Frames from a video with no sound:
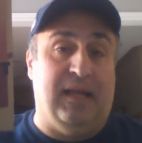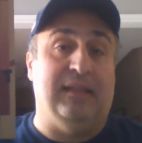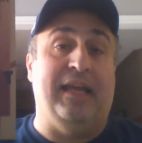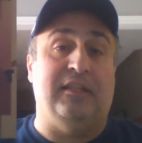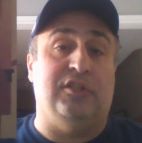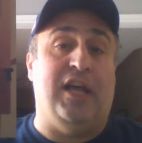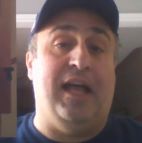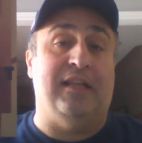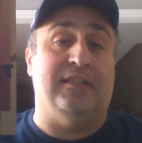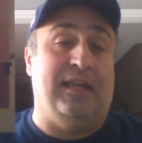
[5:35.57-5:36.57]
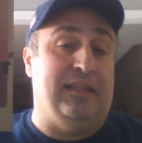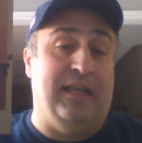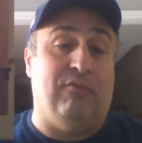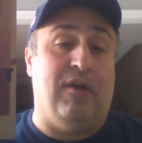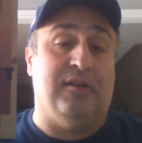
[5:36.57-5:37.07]
I like jazz, I
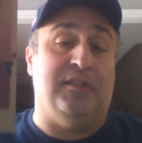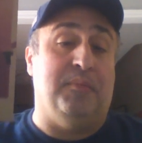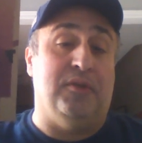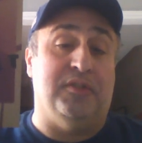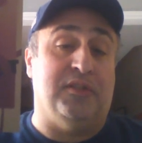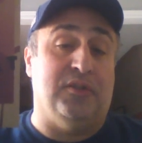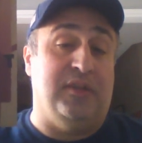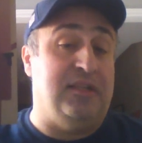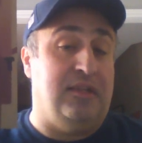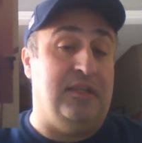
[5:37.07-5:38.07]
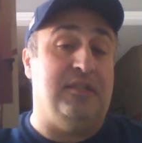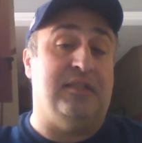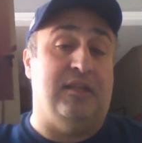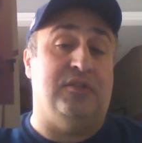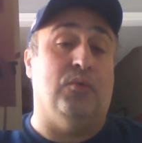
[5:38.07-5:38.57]
like Roxy music, so the,
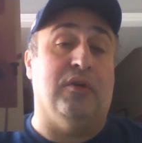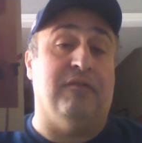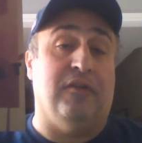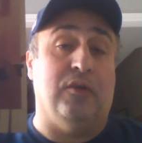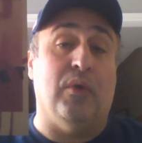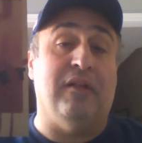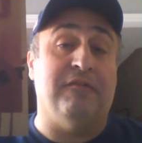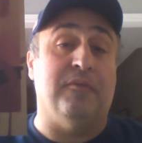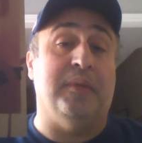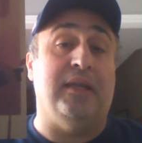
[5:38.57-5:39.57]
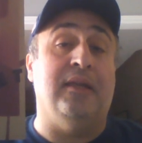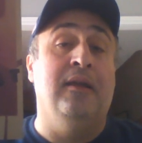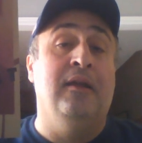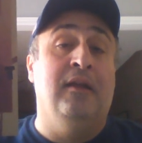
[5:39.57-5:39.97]
these tend to work very well for me.